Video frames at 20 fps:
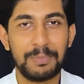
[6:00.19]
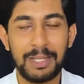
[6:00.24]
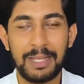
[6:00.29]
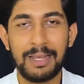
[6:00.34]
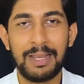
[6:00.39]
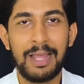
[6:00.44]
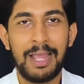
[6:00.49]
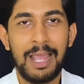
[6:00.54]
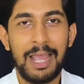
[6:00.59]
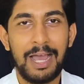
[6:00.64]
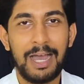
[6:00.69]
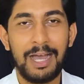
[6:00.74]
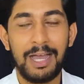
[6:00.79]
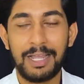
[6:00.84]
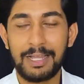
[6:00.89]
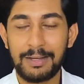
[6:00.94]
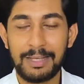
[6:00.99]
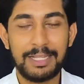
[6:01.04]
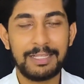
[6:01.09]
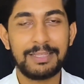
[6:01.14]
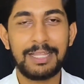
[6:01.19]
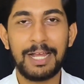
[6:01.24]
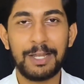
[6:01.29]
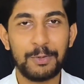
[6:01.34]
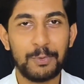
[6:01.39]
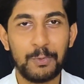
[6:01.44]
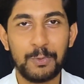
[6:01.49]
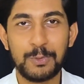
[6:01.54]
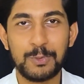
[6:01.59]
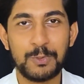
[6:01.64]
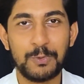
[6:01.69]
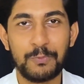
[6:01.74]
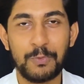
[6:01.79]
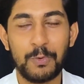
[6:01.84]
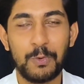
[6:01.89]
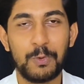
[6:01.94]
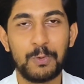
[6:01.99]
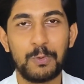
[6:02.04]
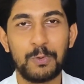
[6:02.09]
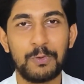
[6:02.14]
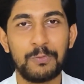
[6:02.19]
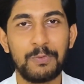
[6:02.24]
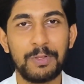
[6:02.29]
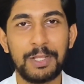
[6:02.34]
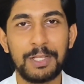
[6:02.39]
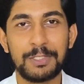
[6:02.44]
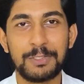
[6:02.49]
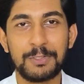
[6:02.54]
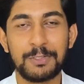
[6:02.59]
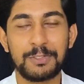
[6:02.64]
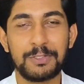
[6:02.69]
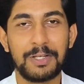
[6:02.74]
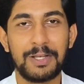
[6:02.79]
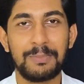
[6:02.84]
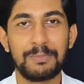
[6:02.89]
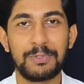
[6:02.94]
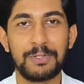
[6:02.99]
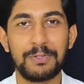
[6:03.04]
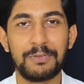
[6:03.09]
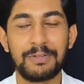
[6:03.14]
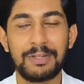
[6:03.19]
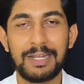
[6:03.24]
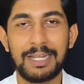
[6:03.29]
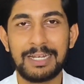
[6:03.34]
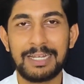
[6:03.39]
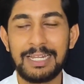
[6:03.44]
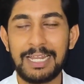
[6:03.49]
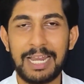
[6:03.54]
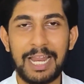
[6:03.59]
bell. Click that also for all notifications to come to you directly.